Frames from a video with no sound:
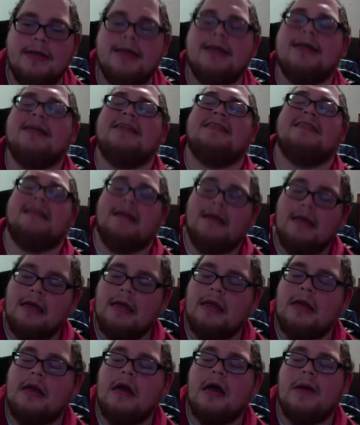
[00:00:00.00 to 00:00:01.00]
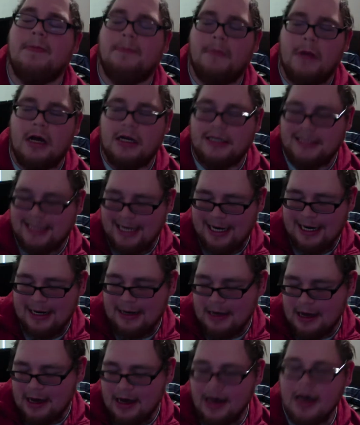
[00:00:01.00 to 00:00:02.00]
is in
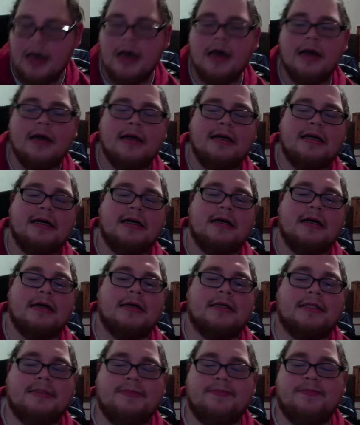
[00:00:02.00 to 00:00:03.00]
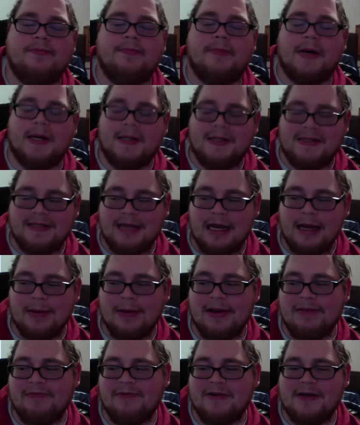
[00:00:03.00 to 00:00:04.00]
Montana. Because by the time
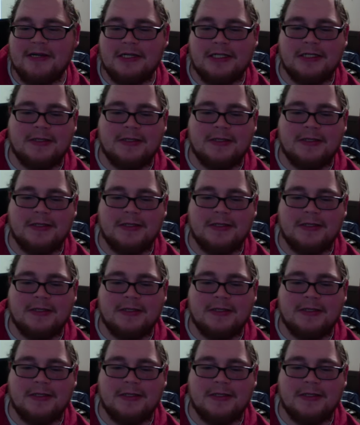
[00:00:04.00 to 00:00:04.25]
I finished